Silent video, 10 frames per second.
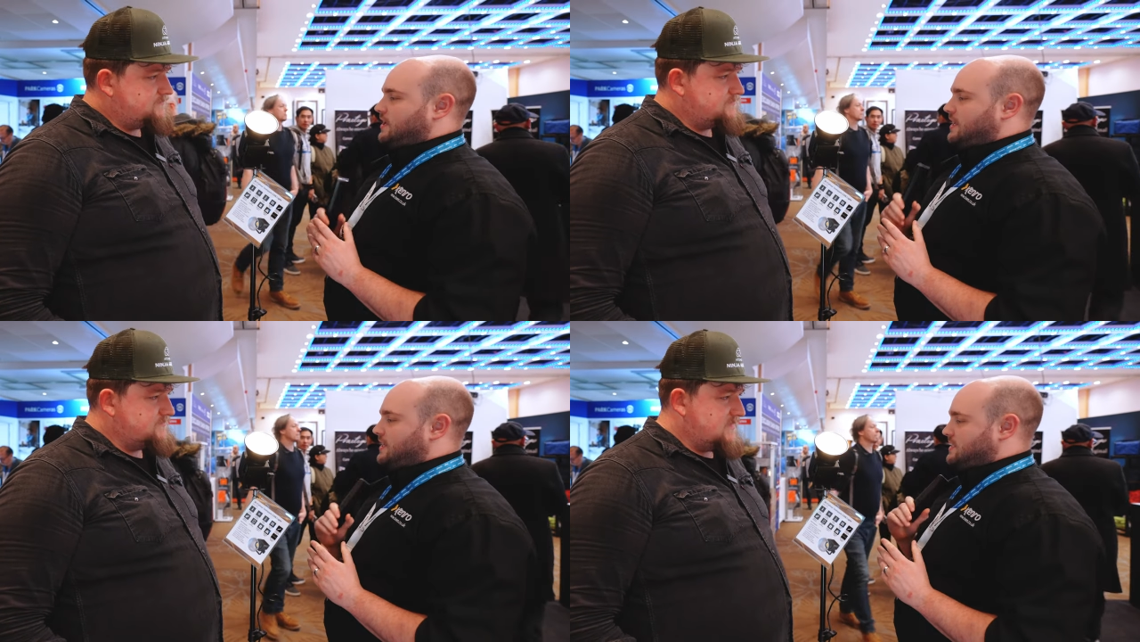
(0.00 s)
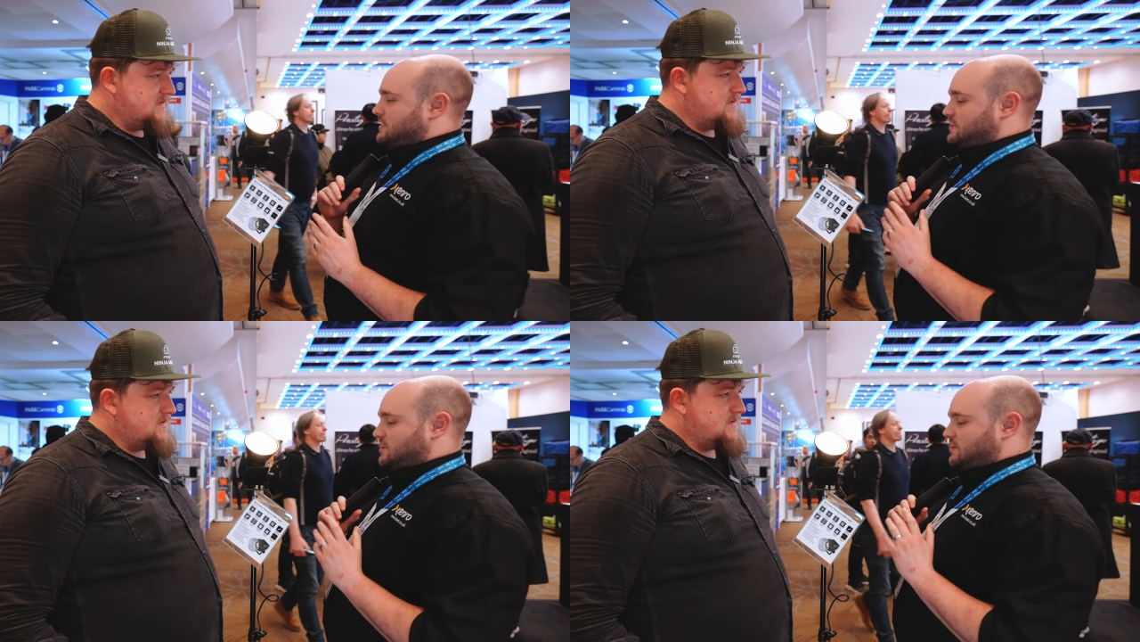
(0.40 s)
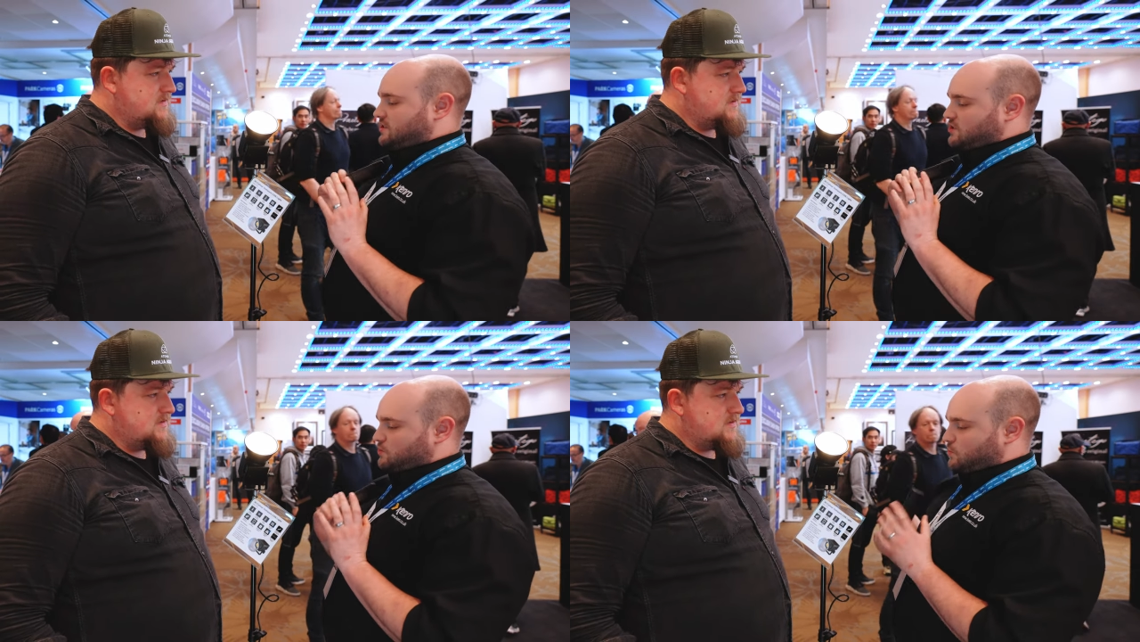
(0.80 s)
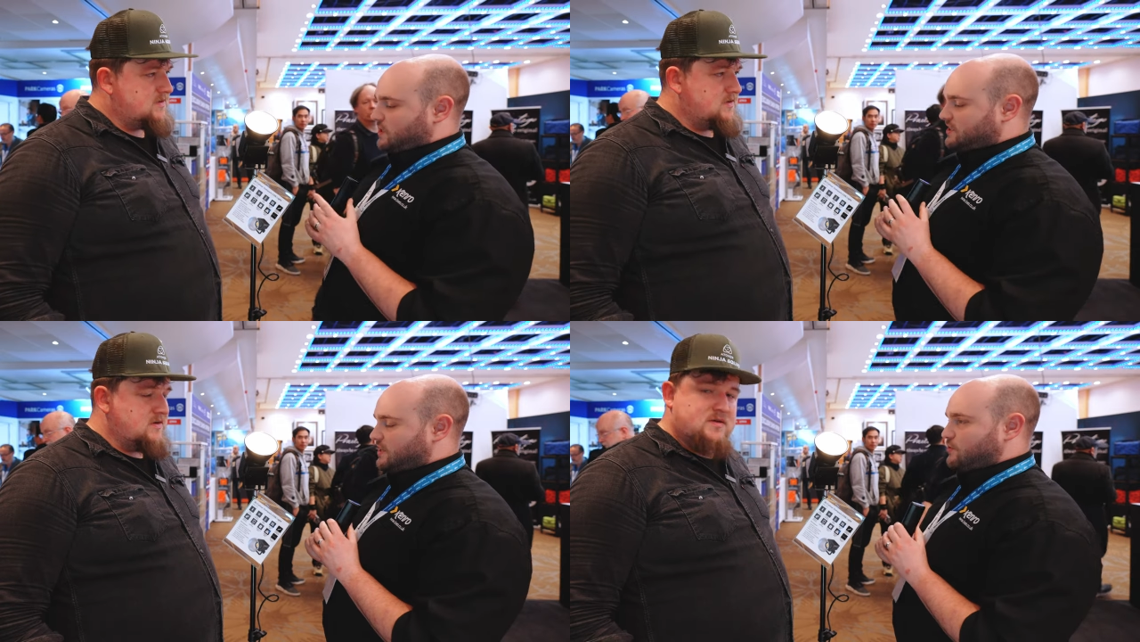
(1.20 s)
Speaker 1: It is
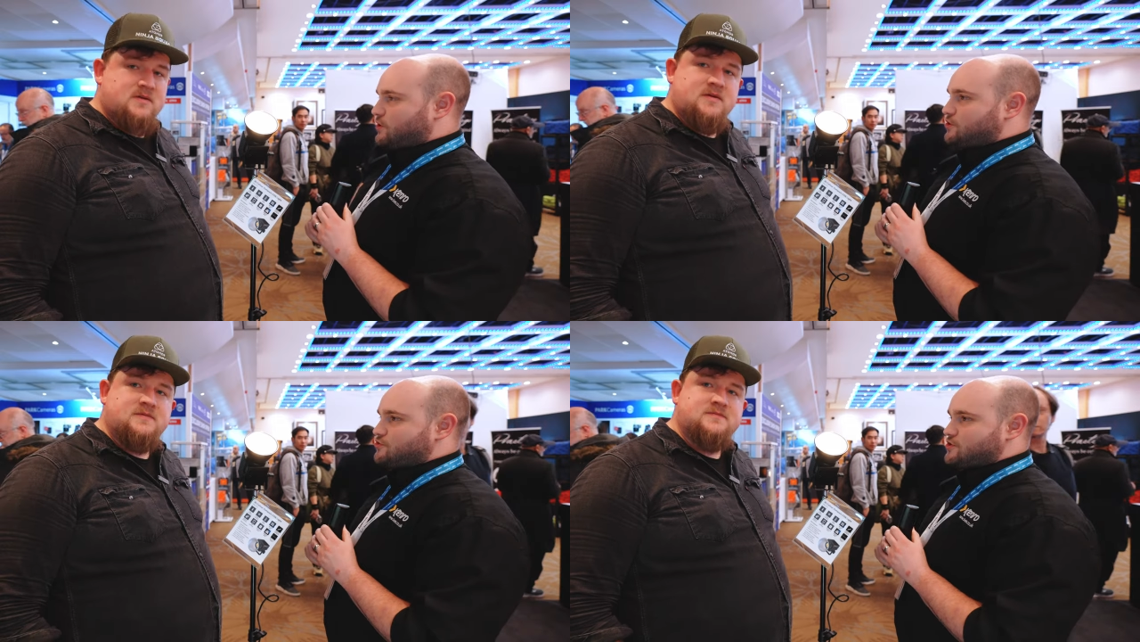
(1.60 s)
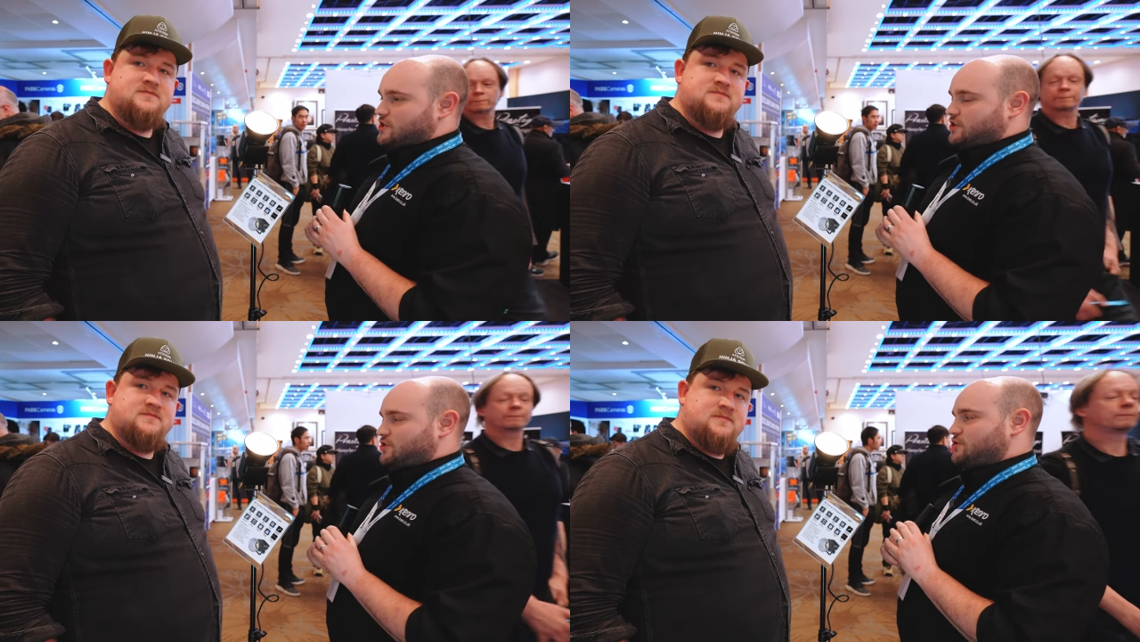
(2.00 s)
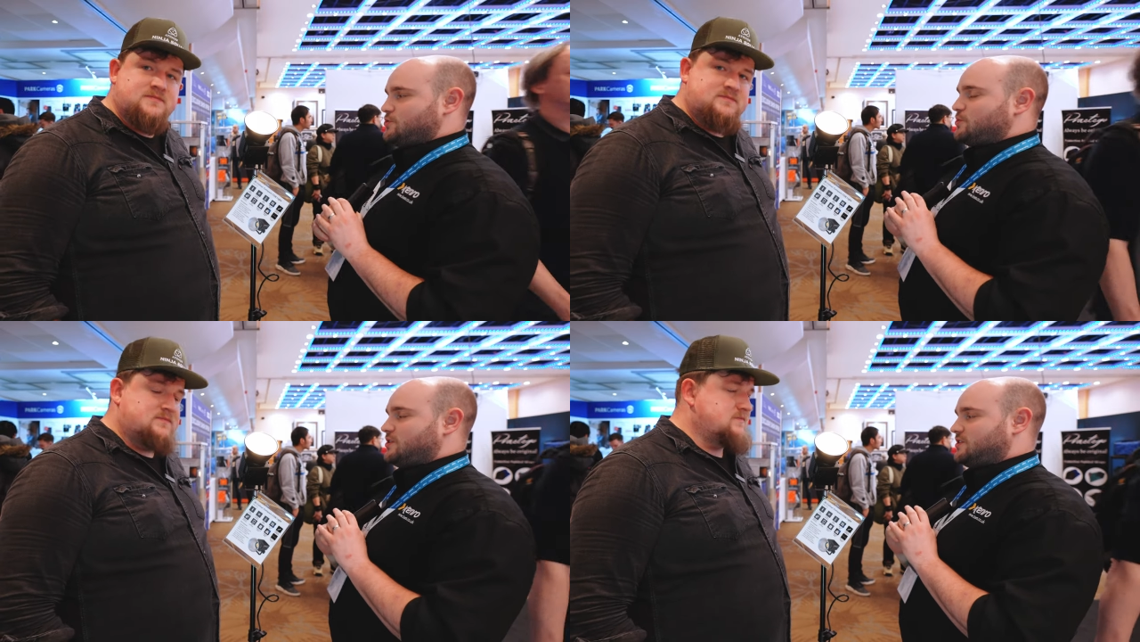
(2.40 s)
2700 to